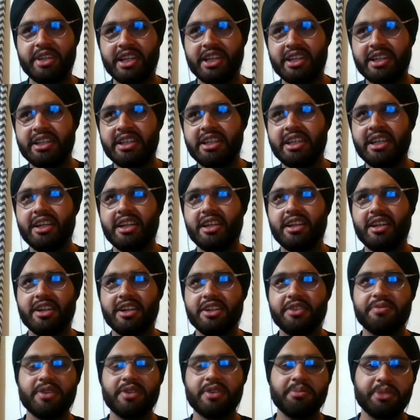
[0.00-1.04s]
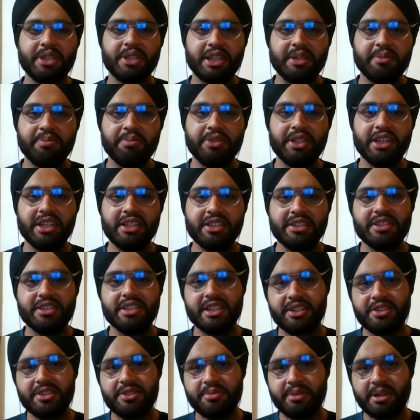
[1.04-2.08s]
When I learned from them, it
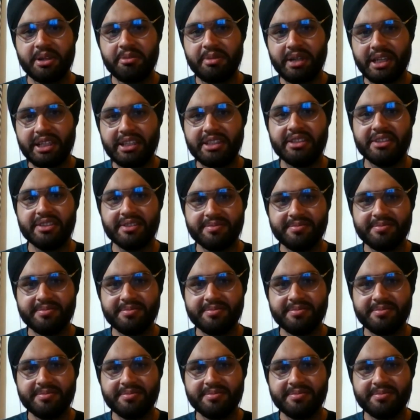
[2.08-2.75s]
stuck to my mind.